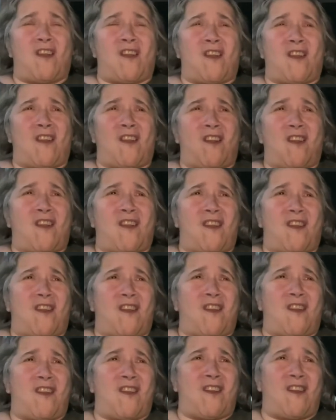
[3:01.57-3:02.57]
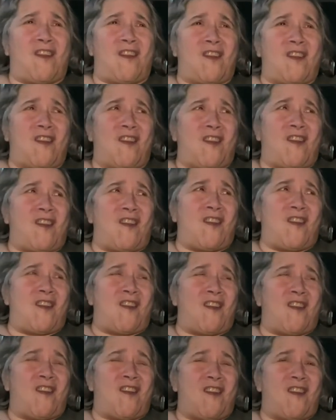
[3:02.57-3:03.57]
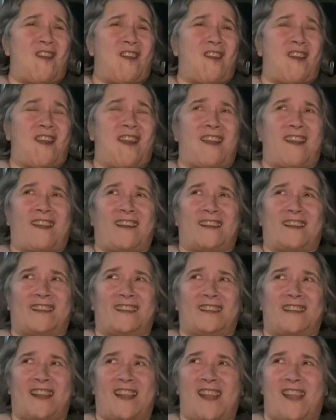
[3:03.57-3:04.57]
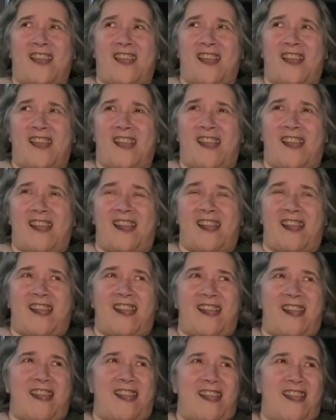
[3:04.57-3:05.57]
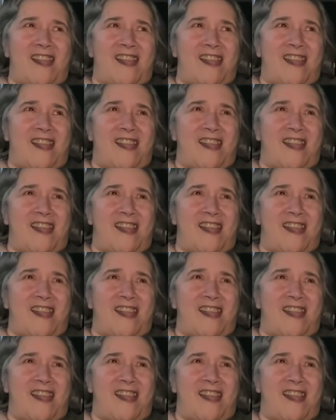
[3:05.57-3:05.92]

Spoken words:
(not speaking)